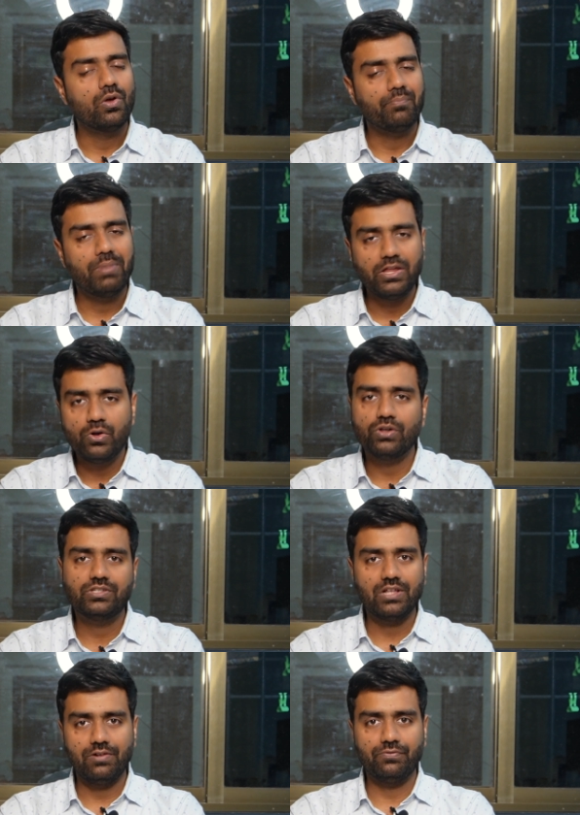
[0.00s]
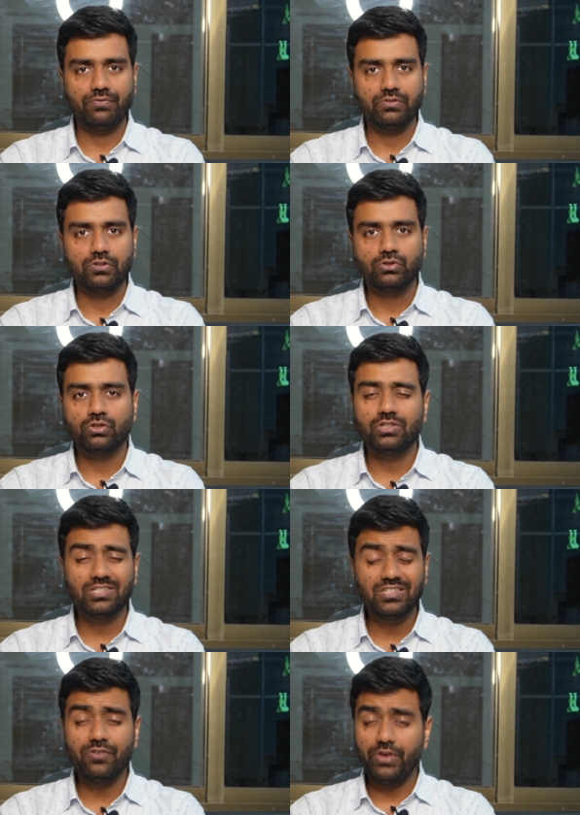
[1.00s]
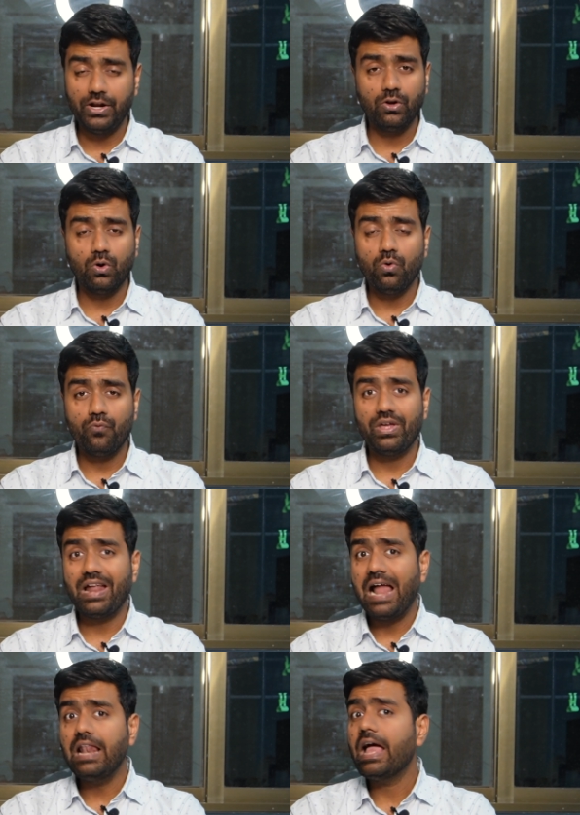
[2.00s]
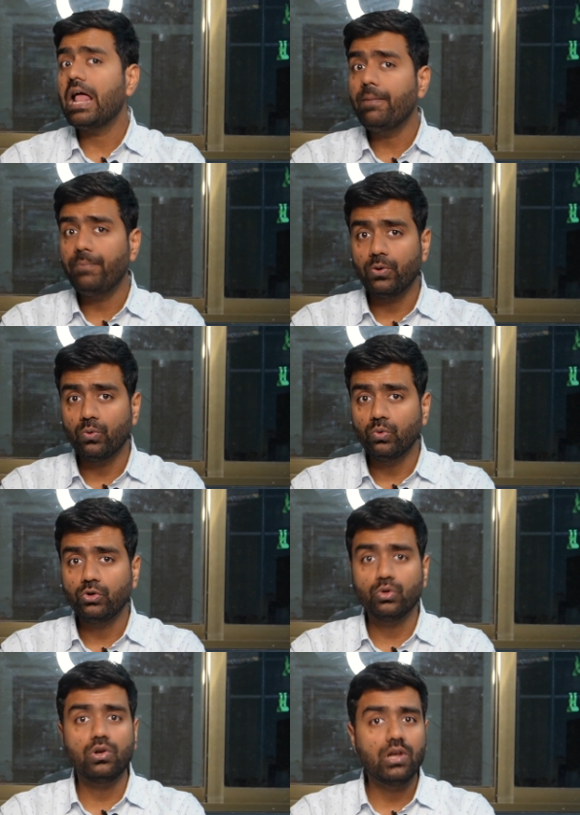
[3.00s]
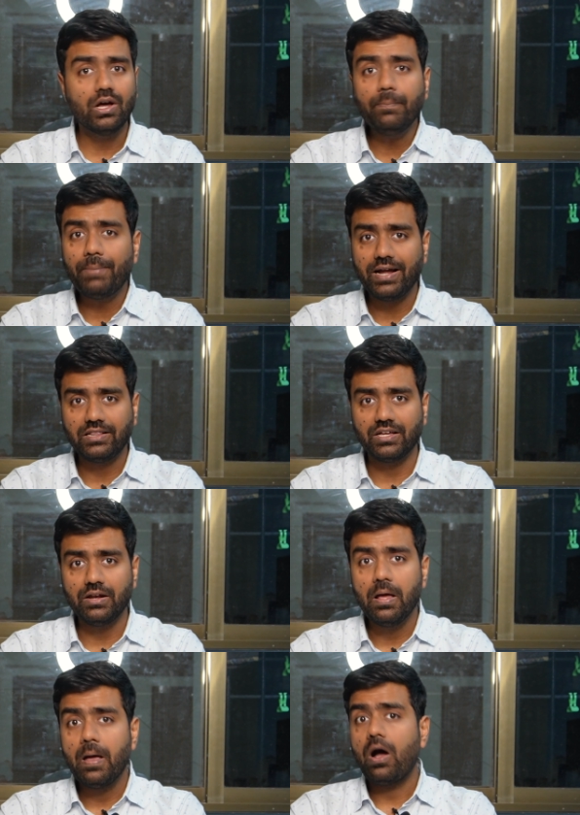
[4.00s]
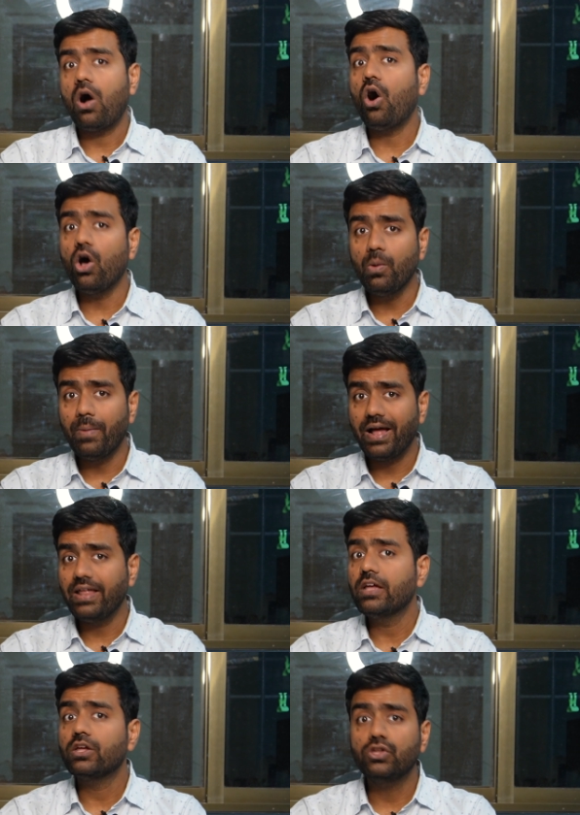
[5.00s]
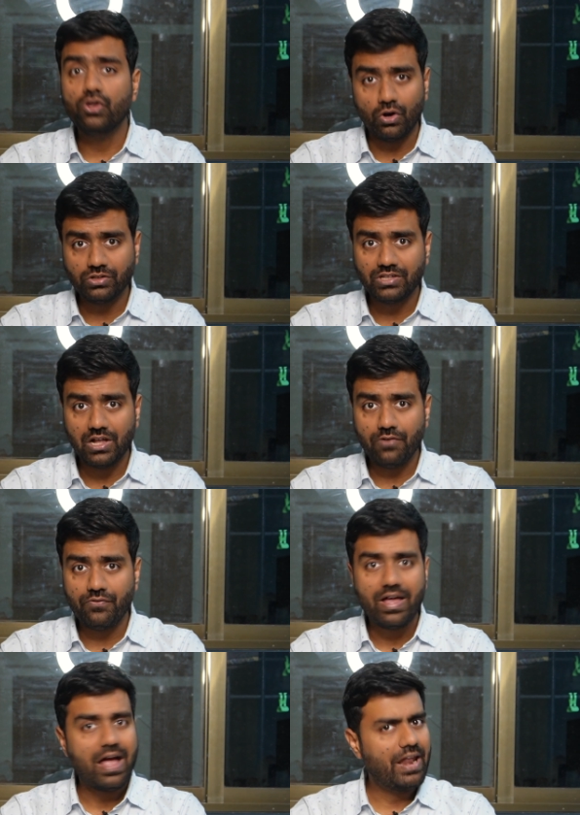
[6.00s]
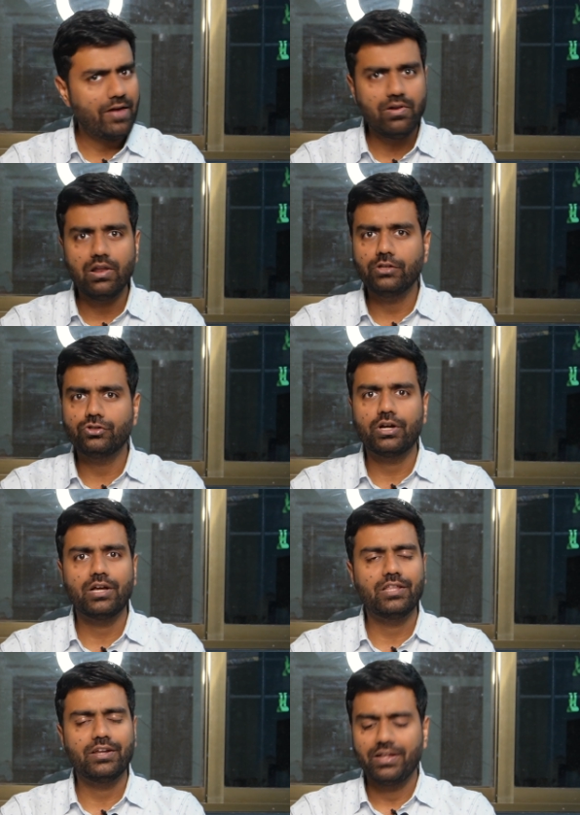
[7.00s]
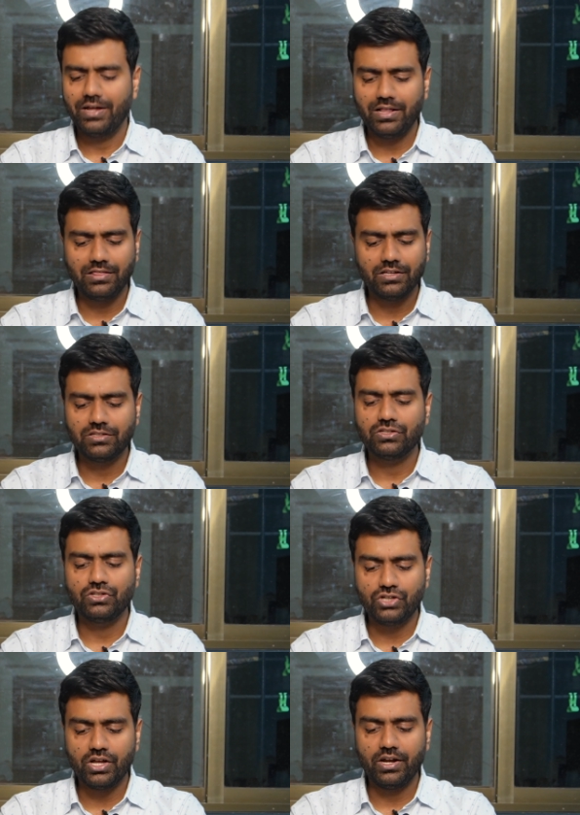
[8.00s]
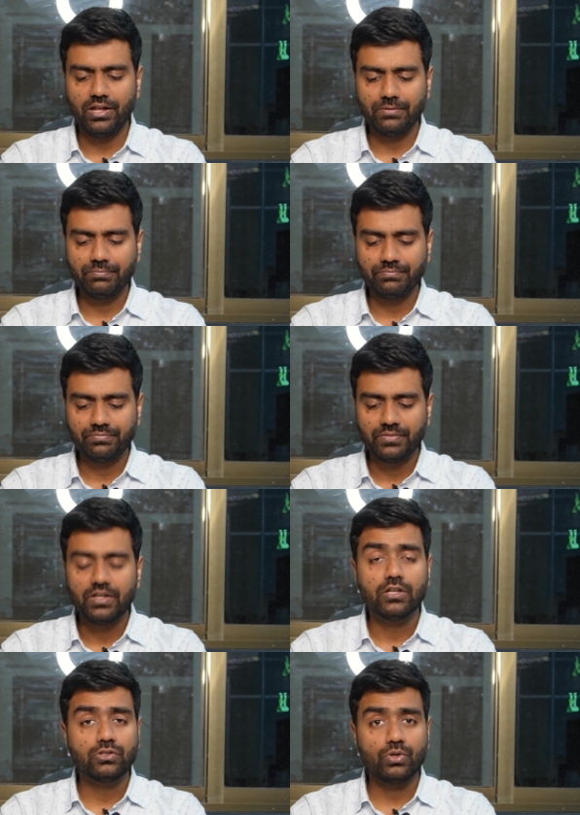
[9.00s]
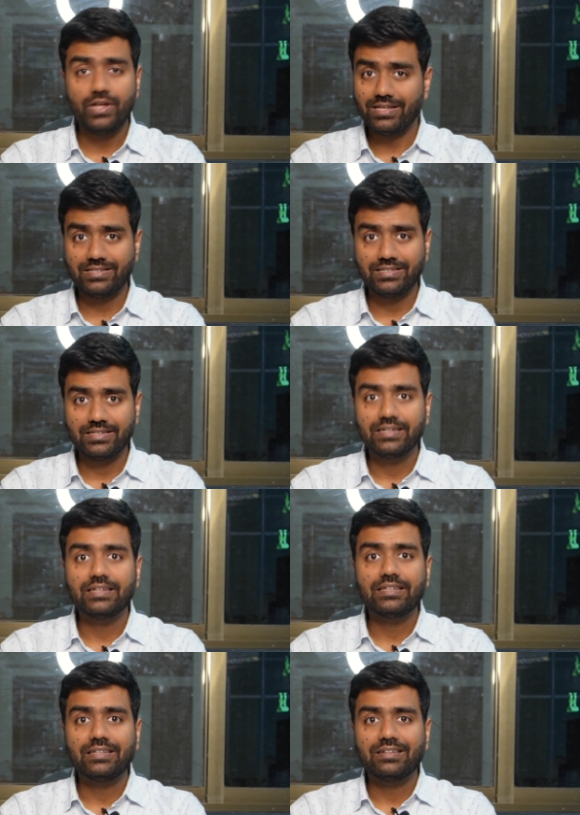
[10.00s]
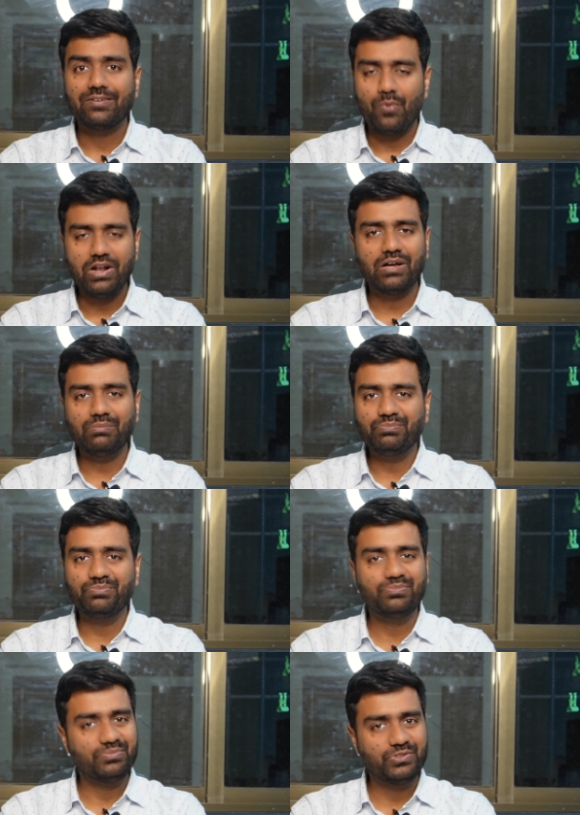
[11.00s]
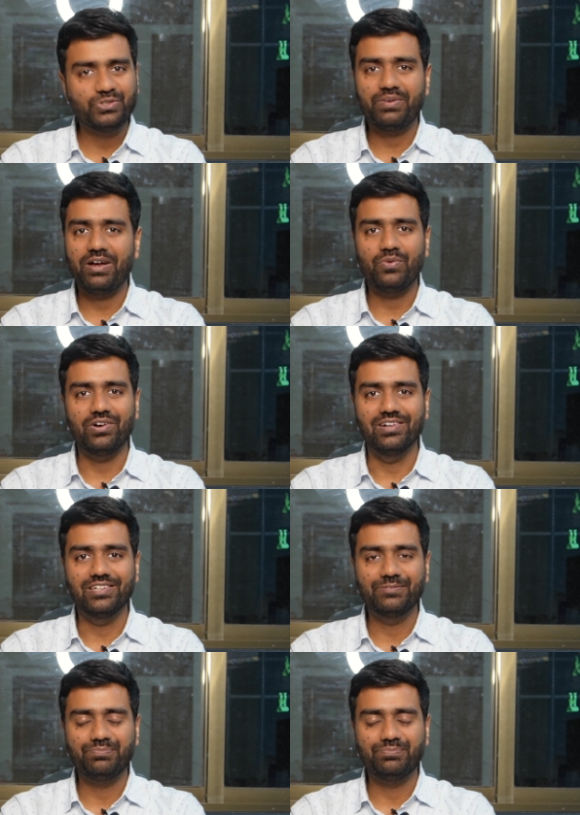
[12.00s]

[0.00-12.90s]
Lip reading: by yourself. So this is a video where I'll help you to learn Python all by yourself, and I will learn together in this journey. So yes, welcome to my world.